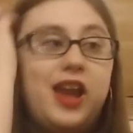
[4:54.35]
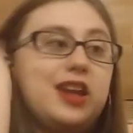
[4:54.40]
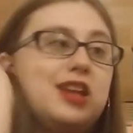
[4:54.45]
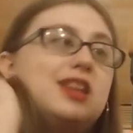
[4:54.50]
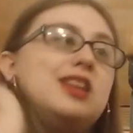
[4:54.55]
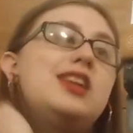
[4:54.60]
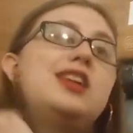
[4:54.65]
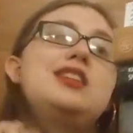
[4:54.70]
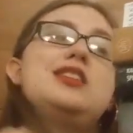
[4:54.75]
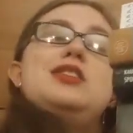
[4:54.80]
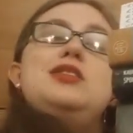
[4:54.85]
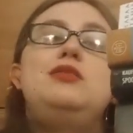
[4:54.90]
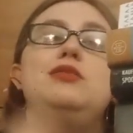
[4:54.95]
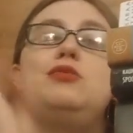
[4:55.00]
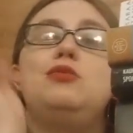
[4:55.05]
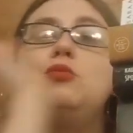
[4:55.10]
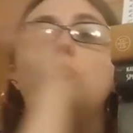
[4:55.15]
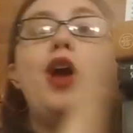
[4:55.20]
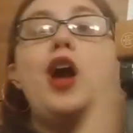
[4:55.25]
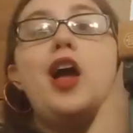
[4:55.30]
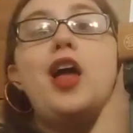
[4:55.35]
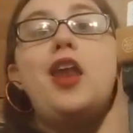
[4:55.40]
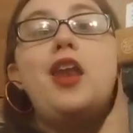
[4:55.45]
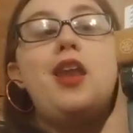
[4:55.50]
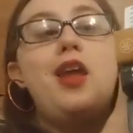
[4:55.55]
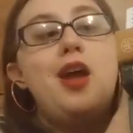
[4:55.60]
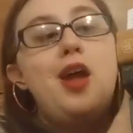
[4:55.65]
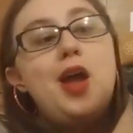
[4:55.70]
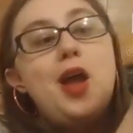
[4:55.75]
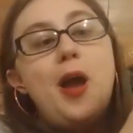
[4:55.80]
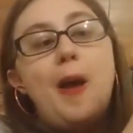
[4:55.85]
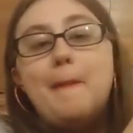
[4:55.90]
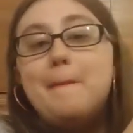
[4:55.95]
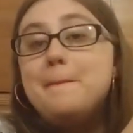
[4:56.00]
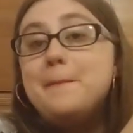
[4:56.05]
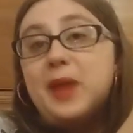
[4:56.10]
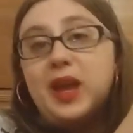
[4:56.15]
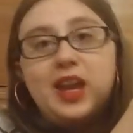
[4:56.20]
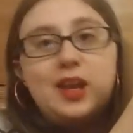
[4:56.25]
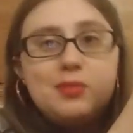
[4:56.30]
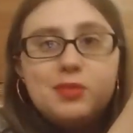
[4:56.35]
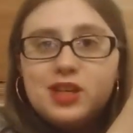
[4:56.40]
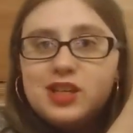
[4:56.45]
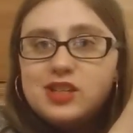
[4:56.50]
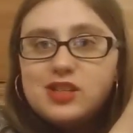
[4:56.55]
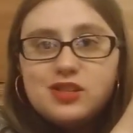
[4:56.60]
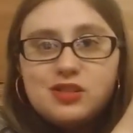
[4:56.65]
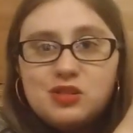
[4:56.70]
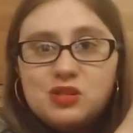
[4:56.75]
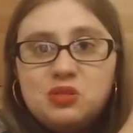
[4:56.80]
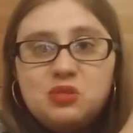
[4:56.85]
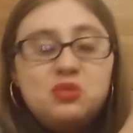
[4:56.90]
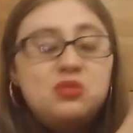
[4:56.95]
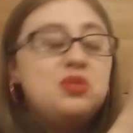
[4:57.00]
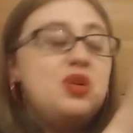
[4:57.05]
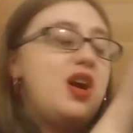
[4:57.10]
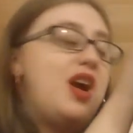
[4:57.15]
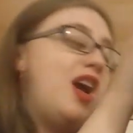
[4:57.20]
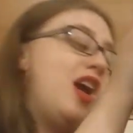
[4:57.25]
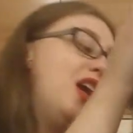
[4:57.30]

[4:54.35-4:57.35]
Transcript: I can get to one, maybe two.